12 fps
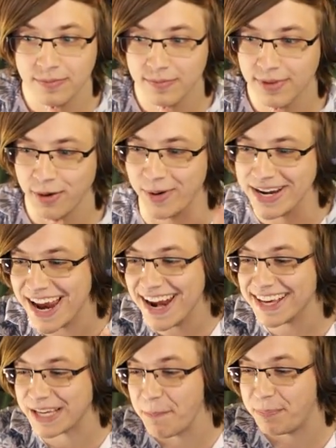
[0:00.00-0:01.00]
We did
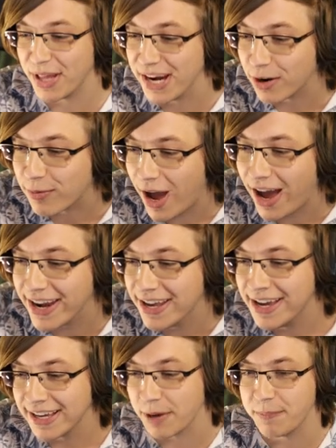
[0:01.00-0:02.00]
it! Complete a run!
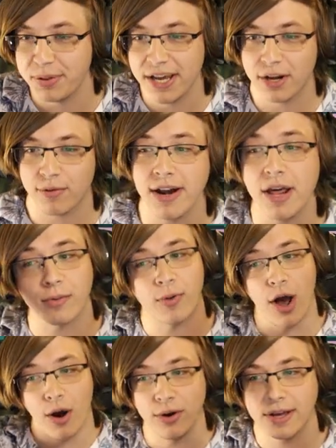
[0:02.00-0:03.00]
Complete a run on
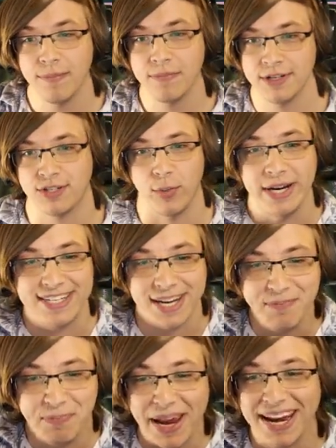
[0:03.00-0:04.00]
Rogue. So we
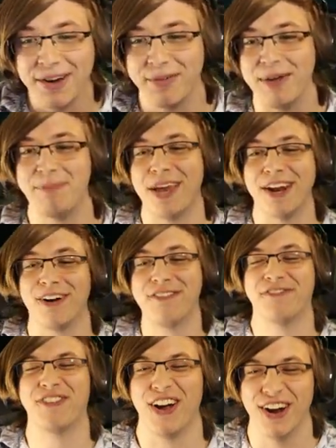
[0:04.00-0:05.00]
did beat it! We beat our
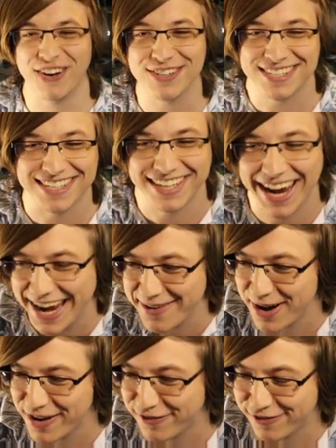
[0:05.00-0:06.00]
first game
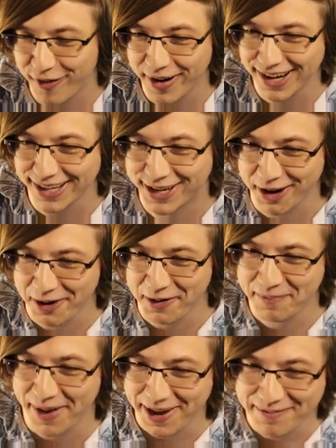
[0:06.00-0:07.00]
of Voidigo,
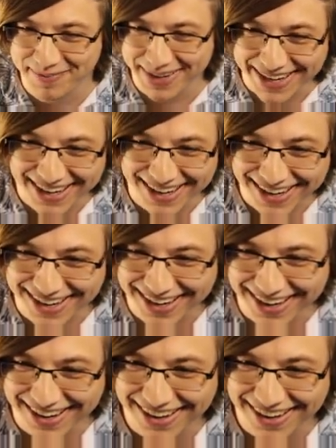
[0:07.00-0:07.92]
baby!